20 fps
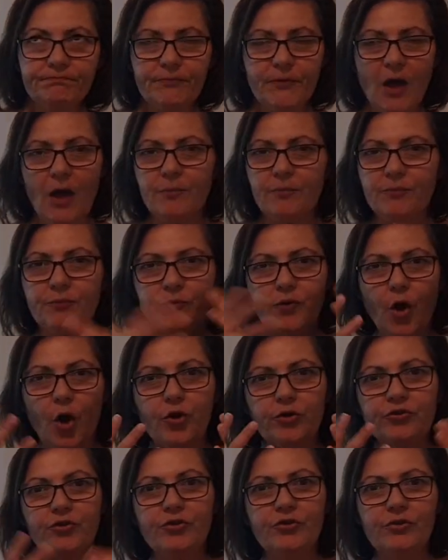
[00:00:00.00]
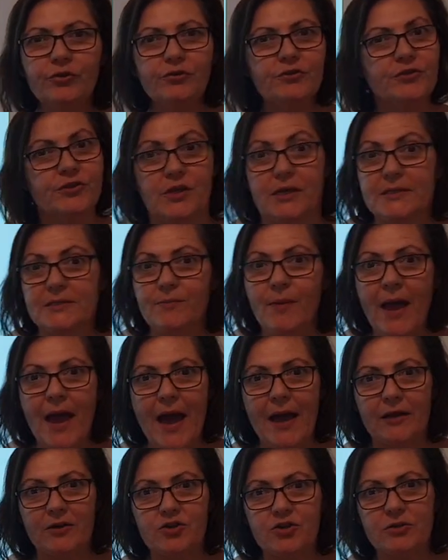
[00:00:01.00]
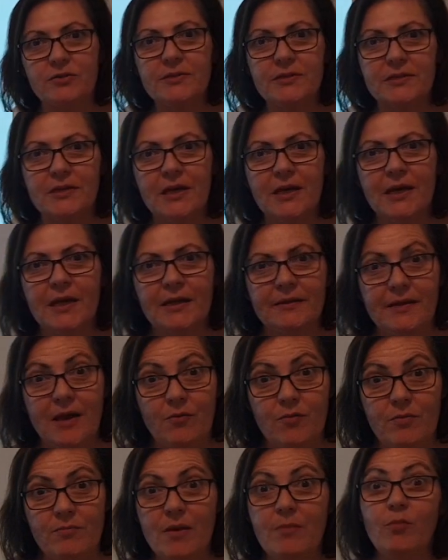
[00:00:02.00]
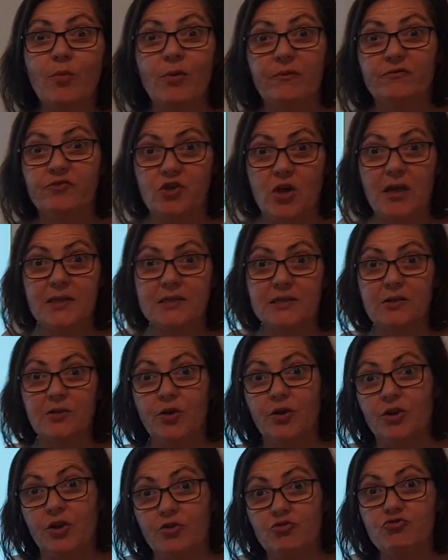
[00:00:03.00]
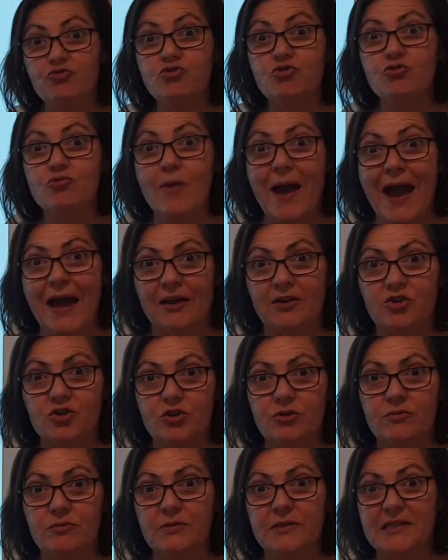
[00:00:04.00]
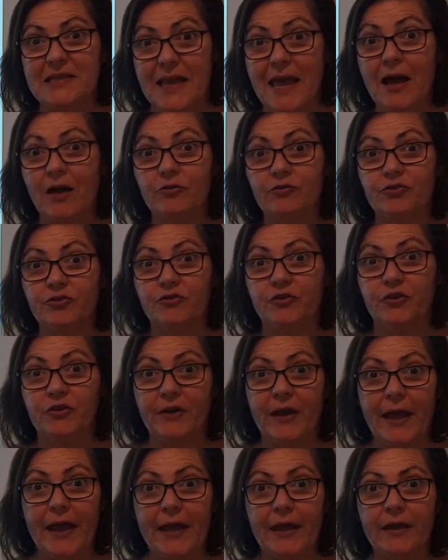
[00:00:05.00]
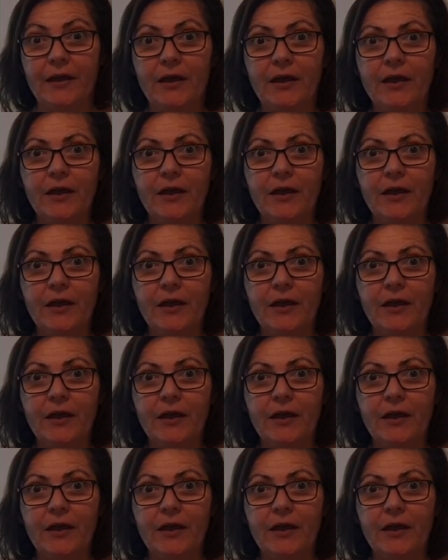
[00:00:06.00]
I'm going to use just my actions. Now remember, we've just learned a new action sound today.